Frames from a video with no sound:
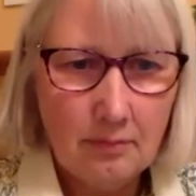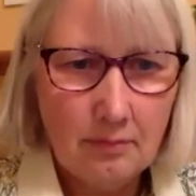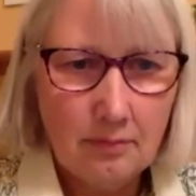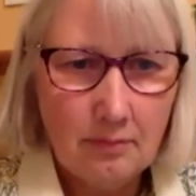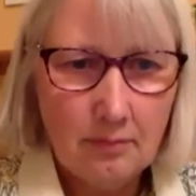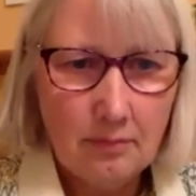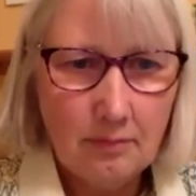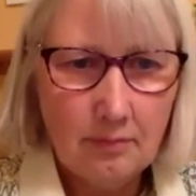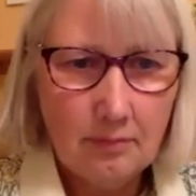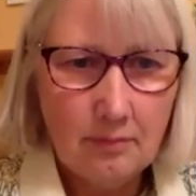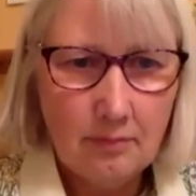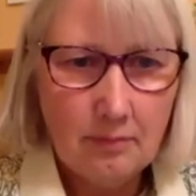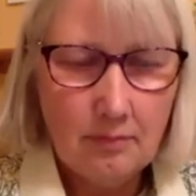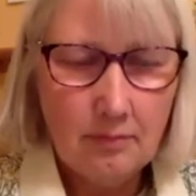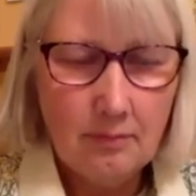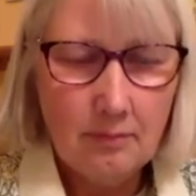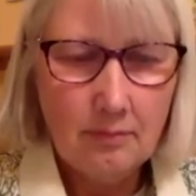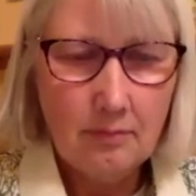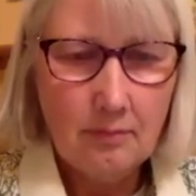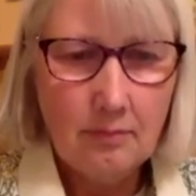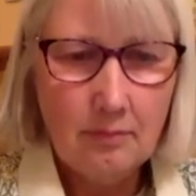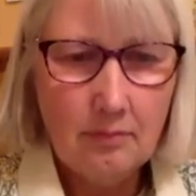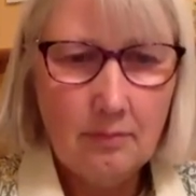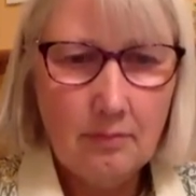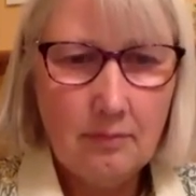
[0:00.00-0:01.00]

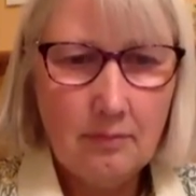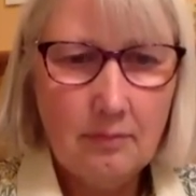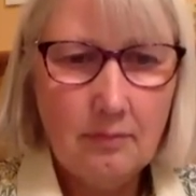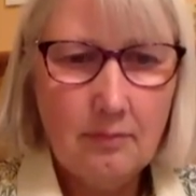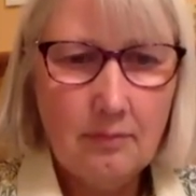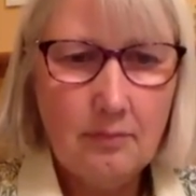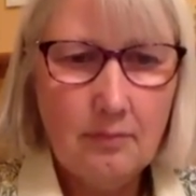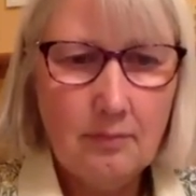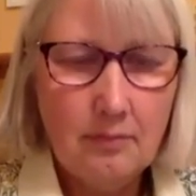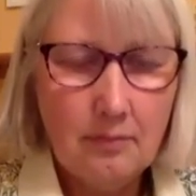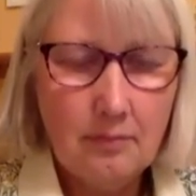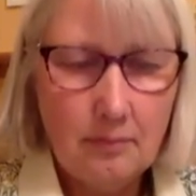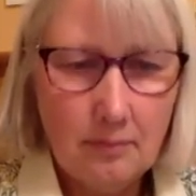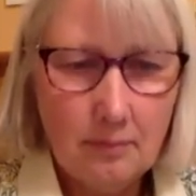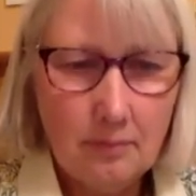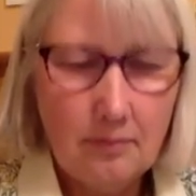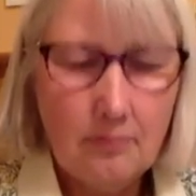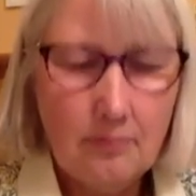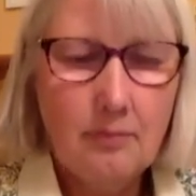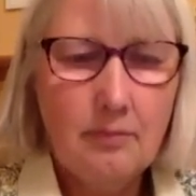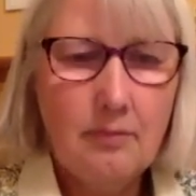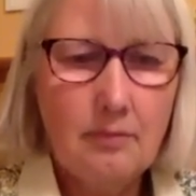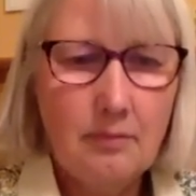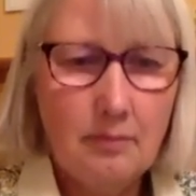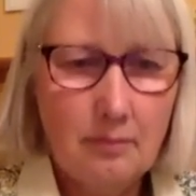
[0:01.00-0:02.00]

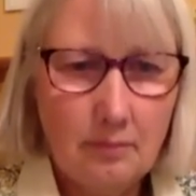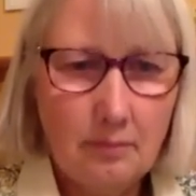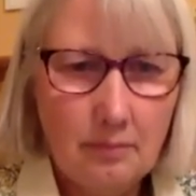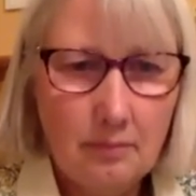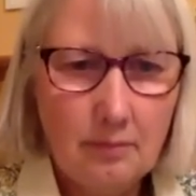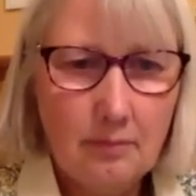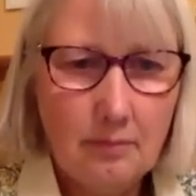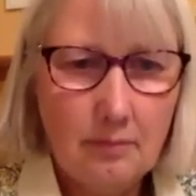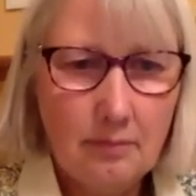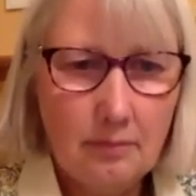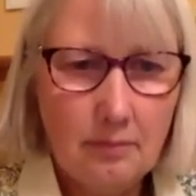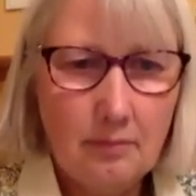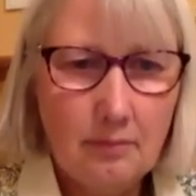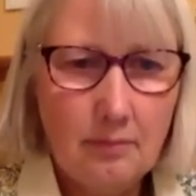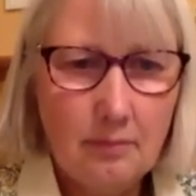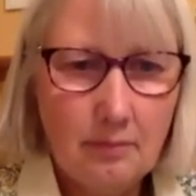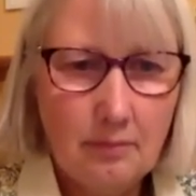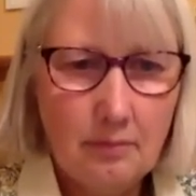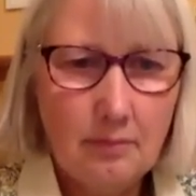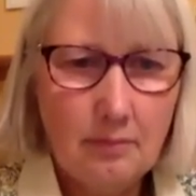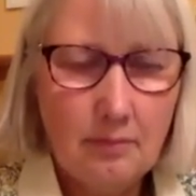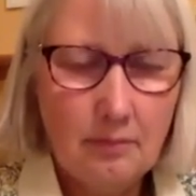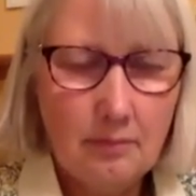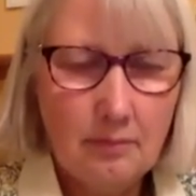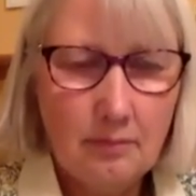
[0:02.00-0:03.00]

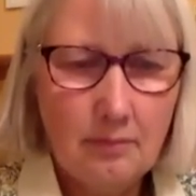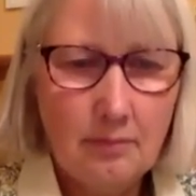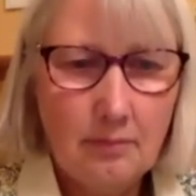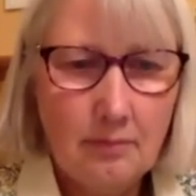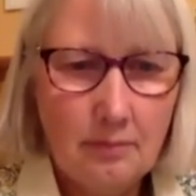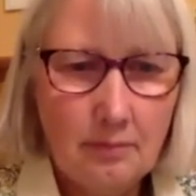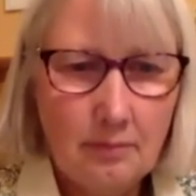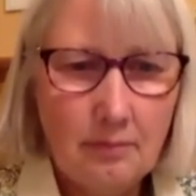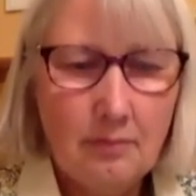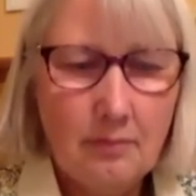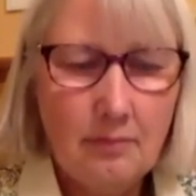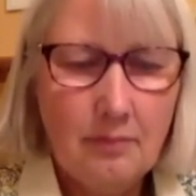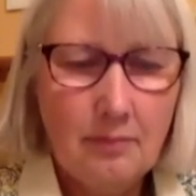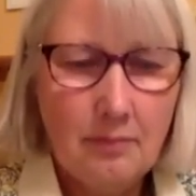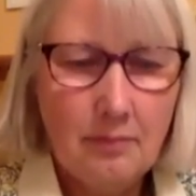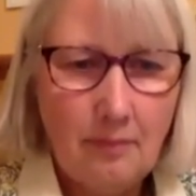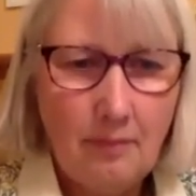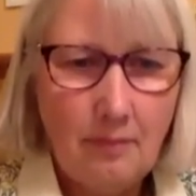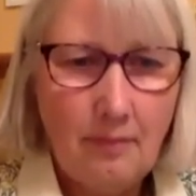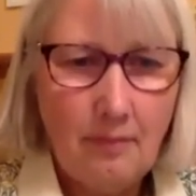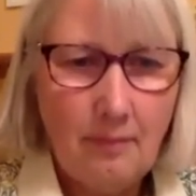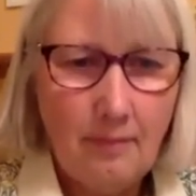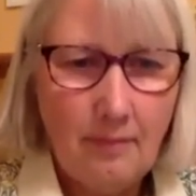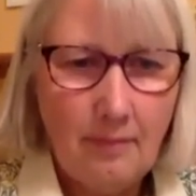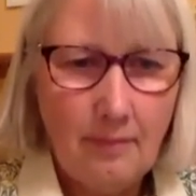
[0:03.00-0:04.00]

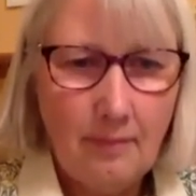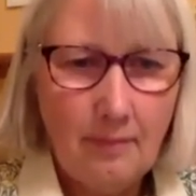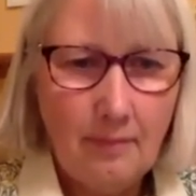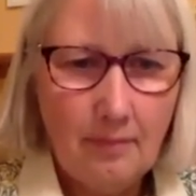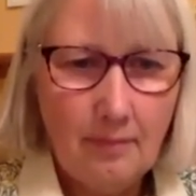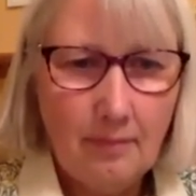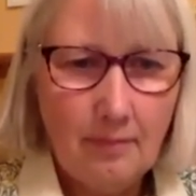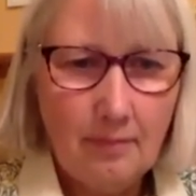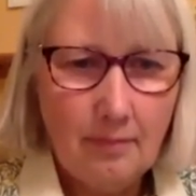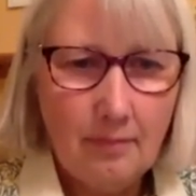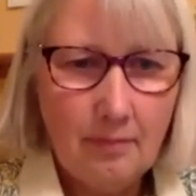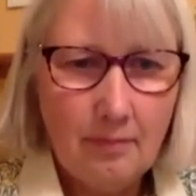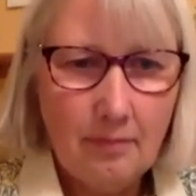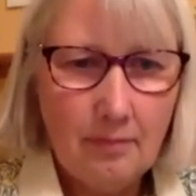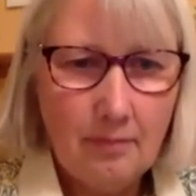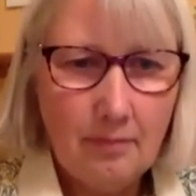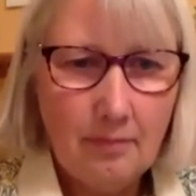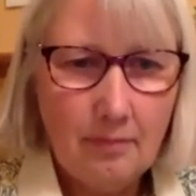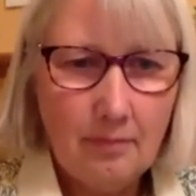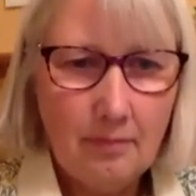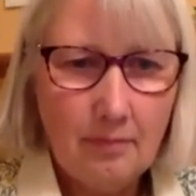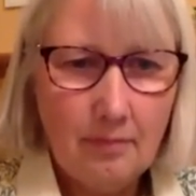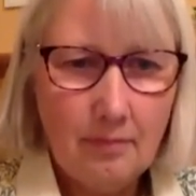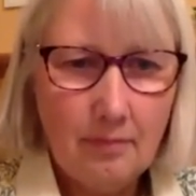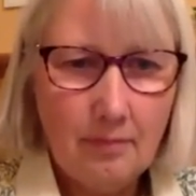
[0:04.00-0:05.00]

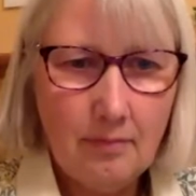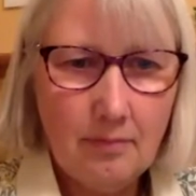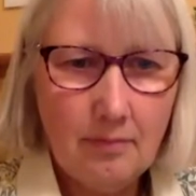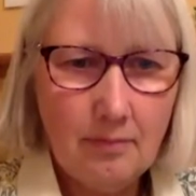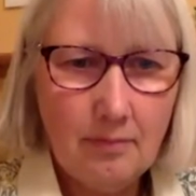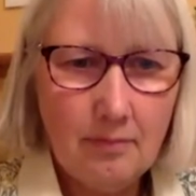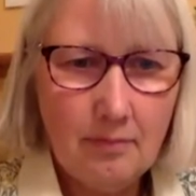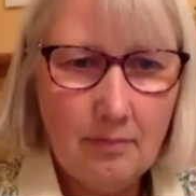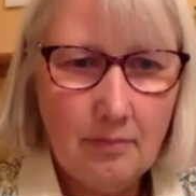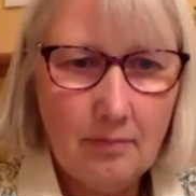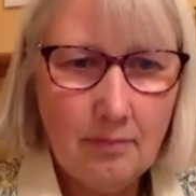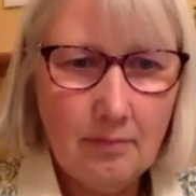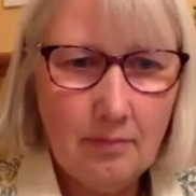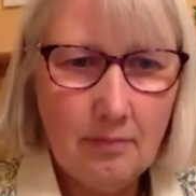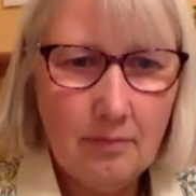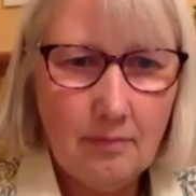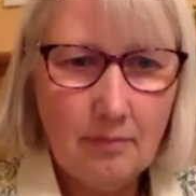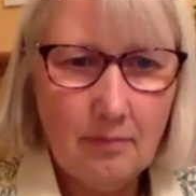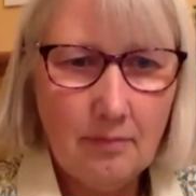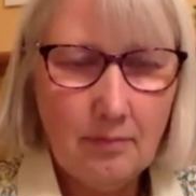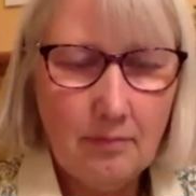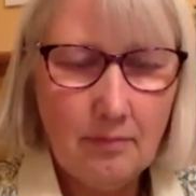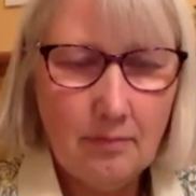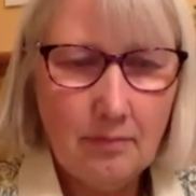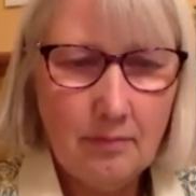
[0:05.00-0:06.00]

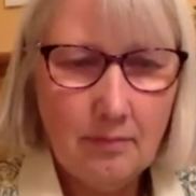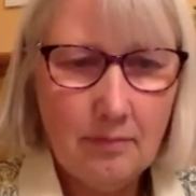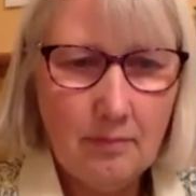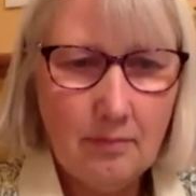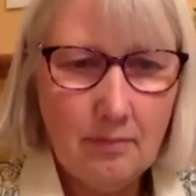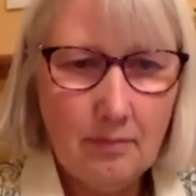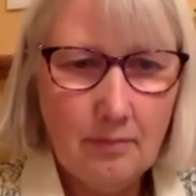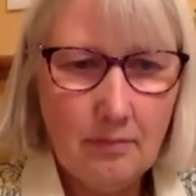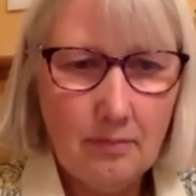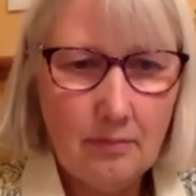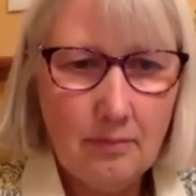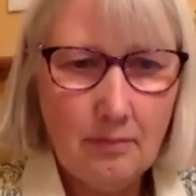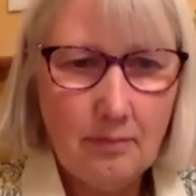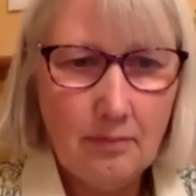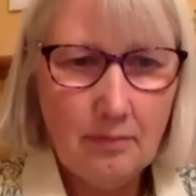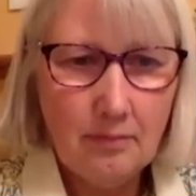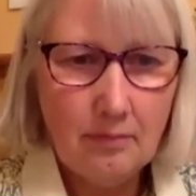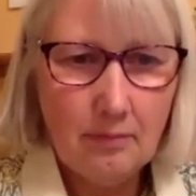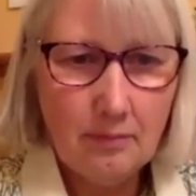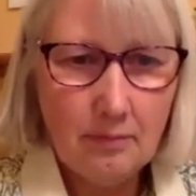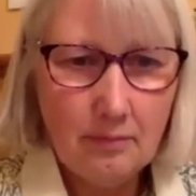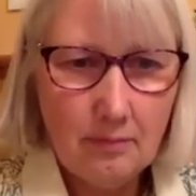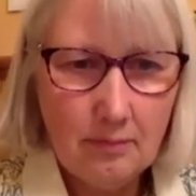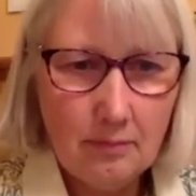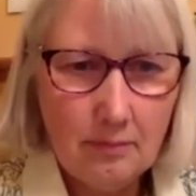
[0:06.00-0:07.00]

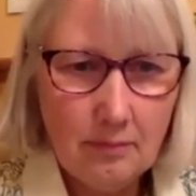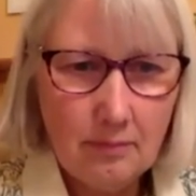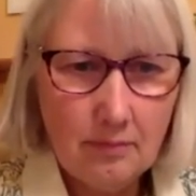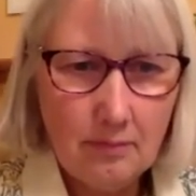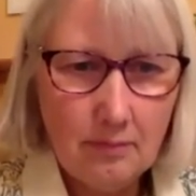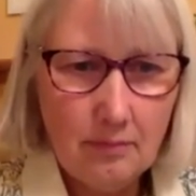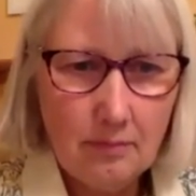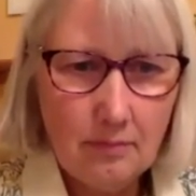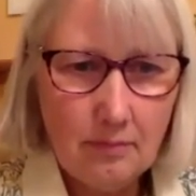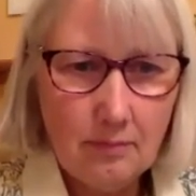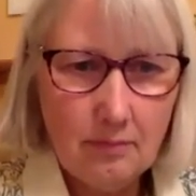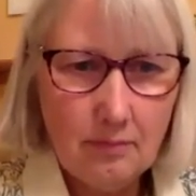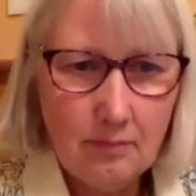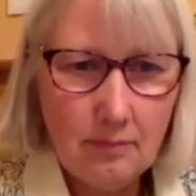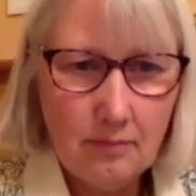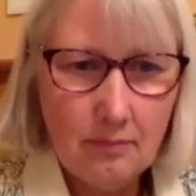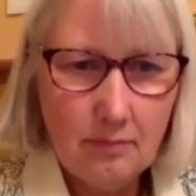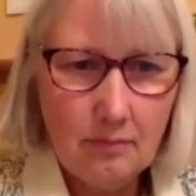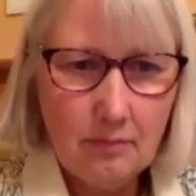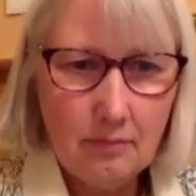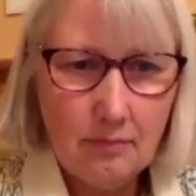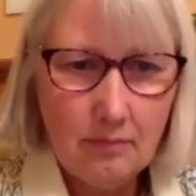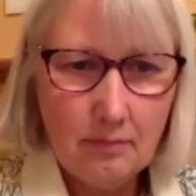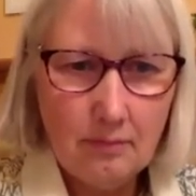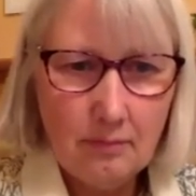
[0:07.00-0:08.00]
No words are spoken by the person on screen.